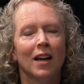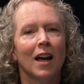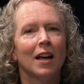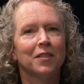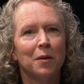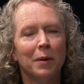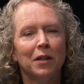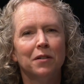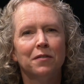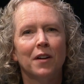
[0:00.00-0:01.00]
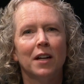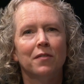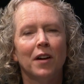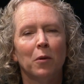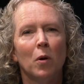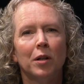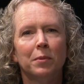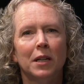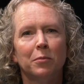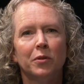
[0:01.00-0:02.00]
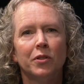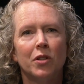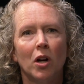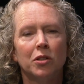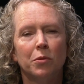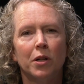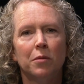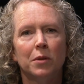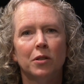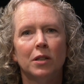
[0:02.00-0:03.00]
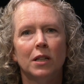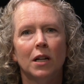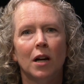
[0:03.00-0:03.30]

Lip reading: As the Mayor of Fife, I want to be able to talk to our community